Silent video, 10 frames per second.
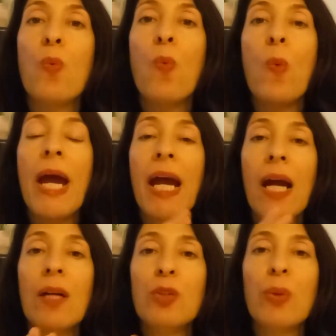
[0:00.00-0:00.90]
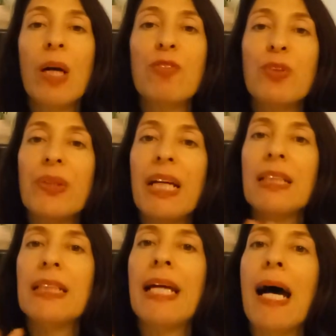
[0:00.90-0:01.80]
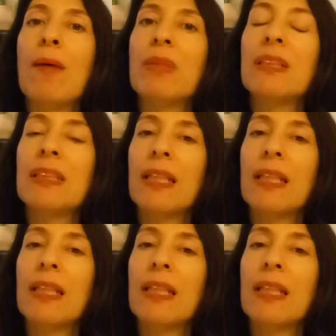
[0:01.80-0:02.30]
where you have created habits,